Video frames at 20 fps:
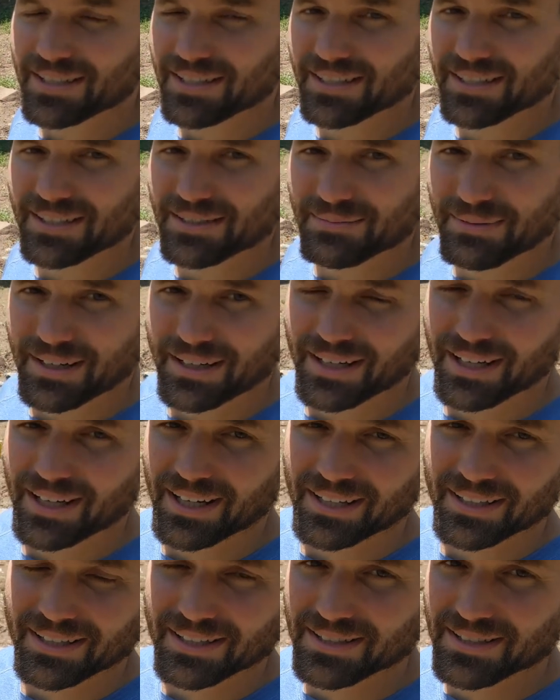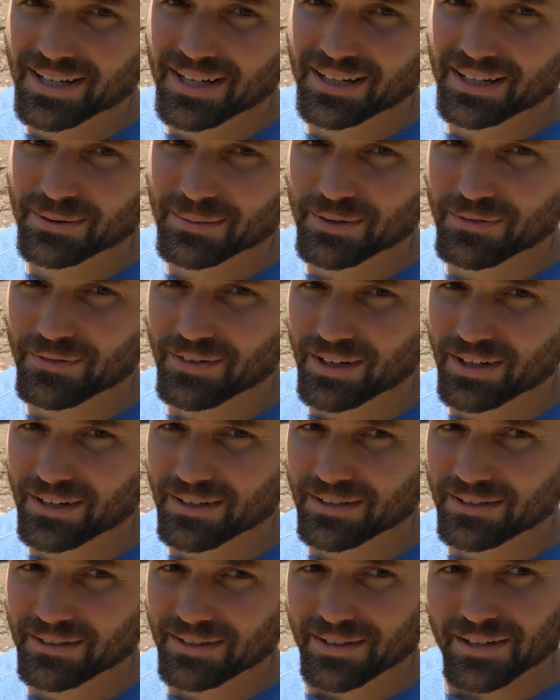this by hand. It's not going to be
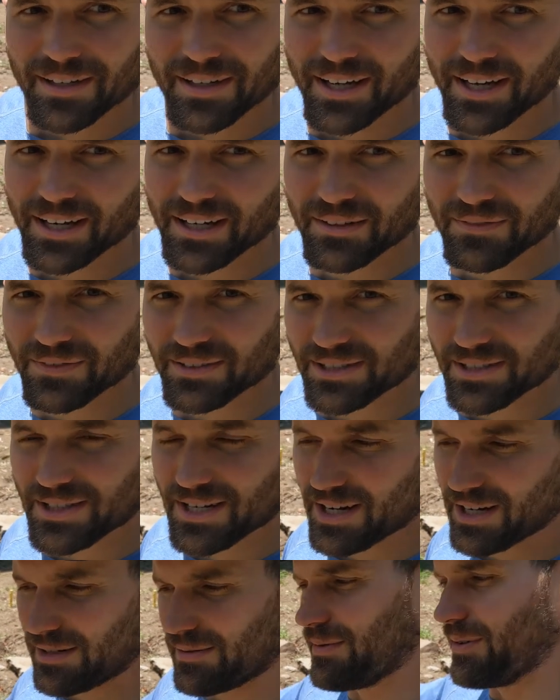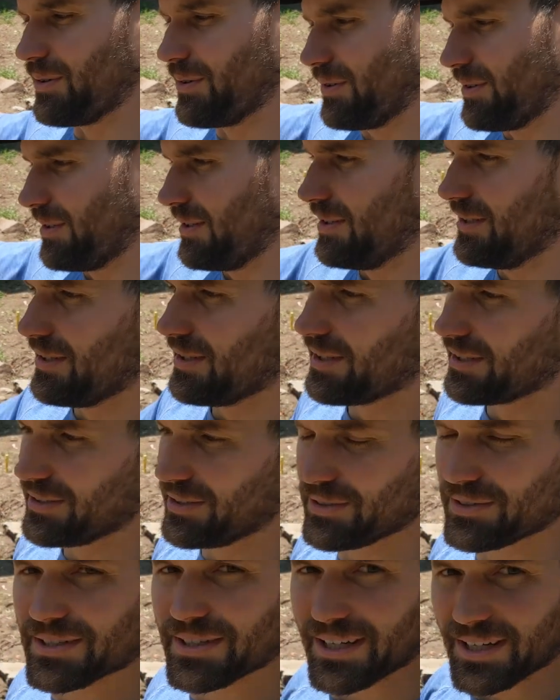fun and if it's terrible I'll
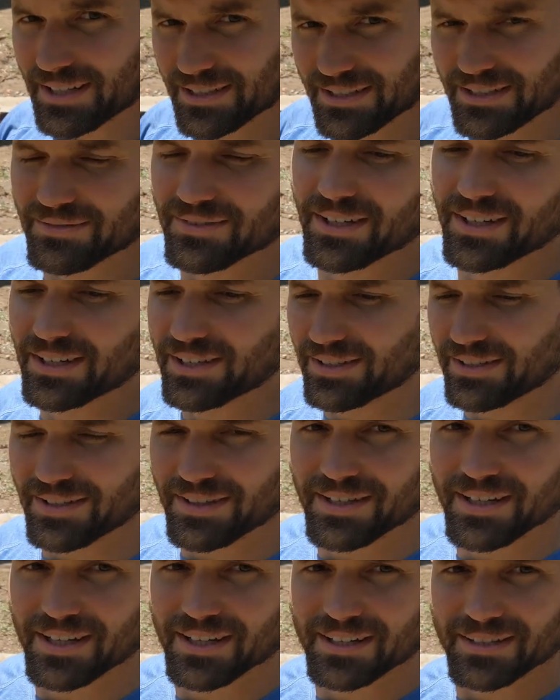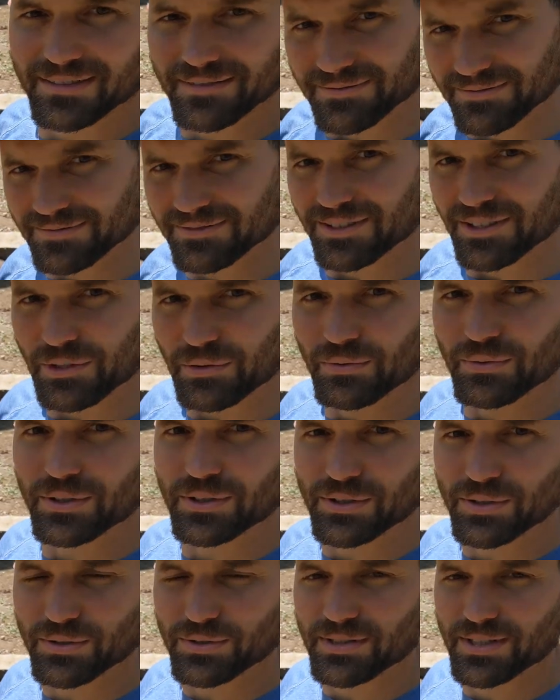use the excavator and then
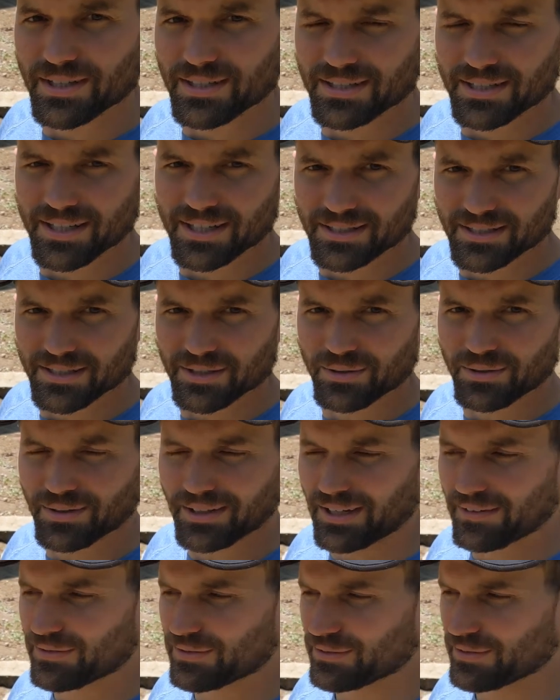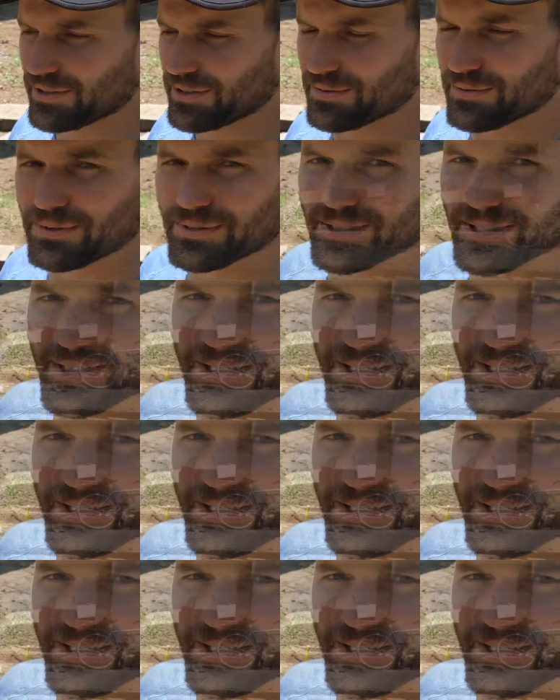reduce the size of the hole afterwards. We'll see.